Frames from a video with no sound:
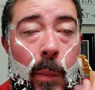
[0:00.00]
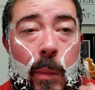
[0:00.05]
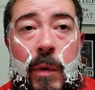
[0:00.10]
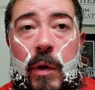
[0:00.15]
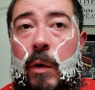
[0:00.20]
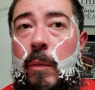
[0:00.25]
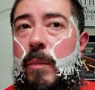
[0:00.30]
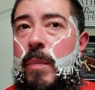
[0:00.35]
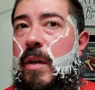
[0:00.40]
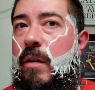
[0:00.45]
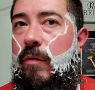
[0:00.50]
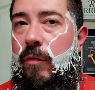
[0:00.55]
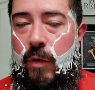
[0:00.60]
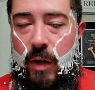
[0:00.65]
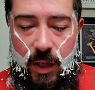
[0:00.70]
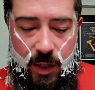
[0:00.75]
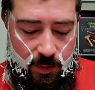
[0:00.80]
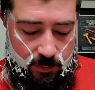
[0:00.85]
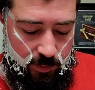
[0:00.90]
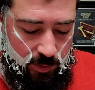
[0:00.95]
don't be
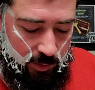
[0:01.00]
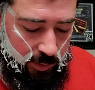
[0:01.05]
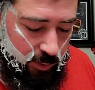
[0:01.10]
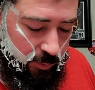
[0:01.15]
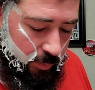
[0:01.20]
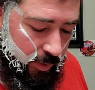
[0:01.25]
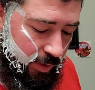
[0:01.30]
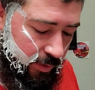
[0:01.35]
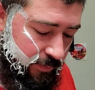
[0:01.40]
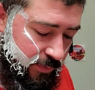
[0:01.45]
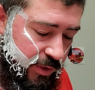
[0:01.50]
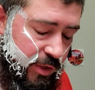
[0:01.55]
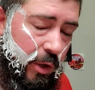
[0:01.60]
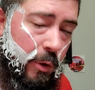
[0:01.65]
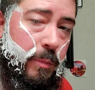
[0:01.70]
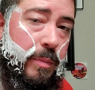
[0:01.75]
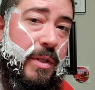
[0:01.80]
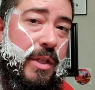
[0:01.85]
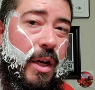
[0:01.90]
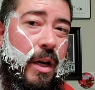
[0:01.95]
afraid of a little bit of
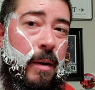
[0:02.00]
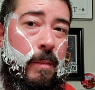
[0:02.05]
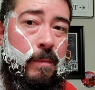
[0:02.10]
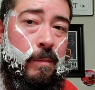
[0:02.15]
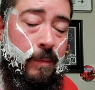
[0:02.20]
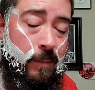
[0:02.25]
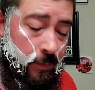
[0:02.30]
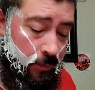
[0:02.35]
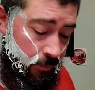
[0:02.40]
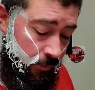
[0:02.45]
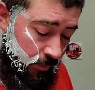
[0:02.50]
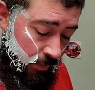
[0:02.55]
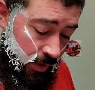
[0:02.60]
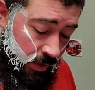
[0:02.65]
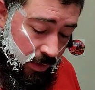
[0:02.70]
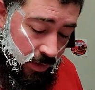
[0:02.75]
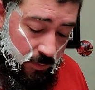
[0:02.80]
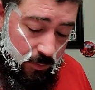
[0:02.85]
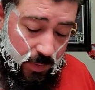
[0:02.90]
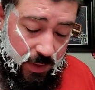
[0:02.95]
soap scum
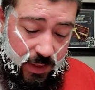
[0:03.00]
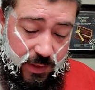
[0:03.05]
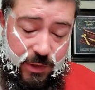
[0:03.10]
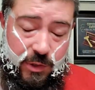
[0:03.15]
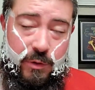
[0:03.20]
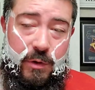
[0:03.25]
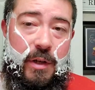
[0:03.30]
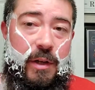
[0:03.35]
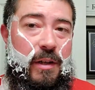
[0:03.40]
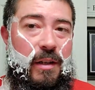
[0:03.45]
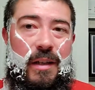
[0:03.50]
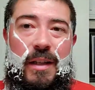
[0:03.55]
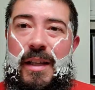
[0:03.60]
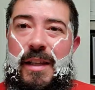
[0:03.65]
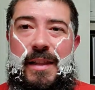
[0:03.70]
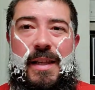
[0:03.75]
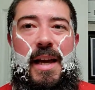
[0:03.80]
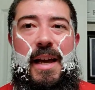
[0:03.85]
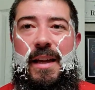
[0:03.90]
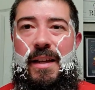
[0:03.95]
because you can
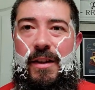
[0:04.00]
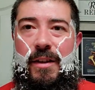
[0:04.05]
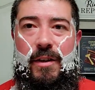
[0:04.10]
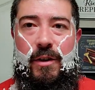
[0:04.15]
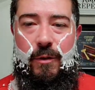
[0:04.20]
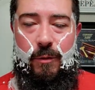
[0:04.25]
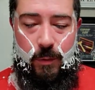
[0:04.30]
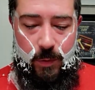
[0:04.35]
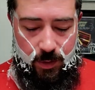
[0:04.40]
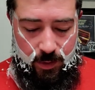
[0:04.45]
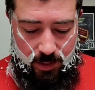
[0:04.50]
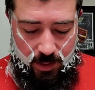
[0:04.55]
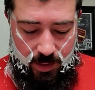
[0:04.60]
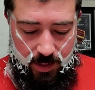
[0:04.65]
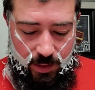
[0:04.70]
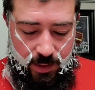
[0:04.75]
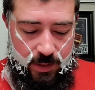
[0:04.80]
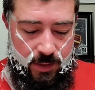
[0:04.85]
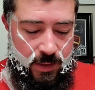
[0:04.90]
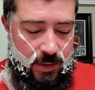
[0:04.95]
clean that, you know, with
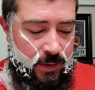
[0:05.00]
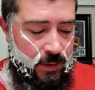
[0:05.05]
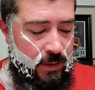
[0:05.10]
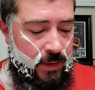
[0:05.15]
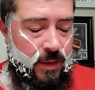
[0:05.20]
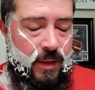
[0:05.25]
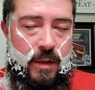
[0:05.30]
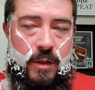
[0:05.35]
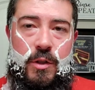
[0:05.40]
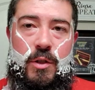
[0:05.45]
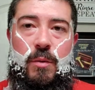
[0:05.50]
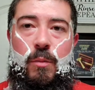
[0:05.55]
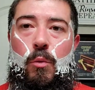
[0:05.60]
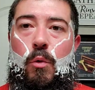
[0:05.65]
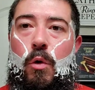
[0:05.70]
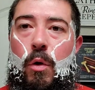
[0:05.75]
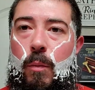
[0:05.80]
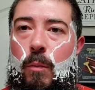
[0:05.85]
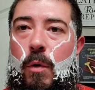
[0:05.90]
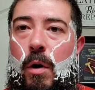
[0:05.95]
like some
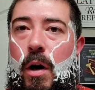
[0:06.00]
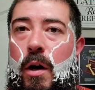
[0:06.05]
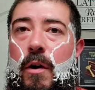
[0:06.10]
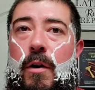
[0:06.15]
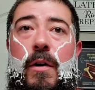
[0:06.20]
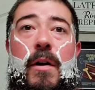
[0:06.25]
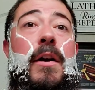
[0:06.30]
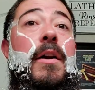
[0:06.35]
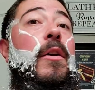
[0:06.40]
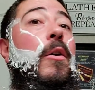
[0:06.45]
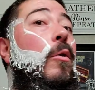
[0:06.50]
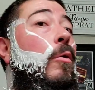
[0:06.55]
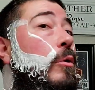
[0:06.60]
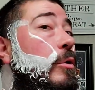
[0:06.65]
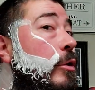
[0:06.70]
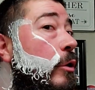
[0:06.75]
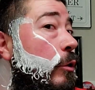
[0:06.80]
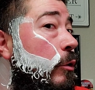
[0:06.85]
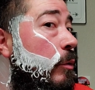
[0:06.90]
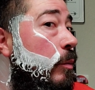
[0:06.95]
warm water and an old
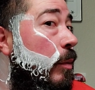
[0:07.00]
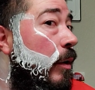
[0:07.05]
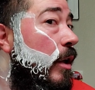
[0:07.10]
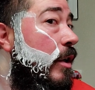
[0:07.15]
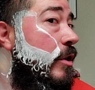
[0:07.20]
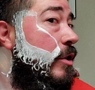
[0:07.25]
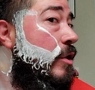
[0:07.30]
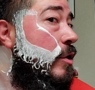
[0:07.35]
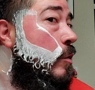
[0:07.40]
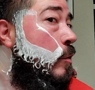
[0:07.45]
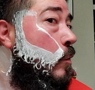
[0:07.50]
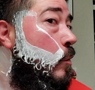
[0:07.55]
toothbrush.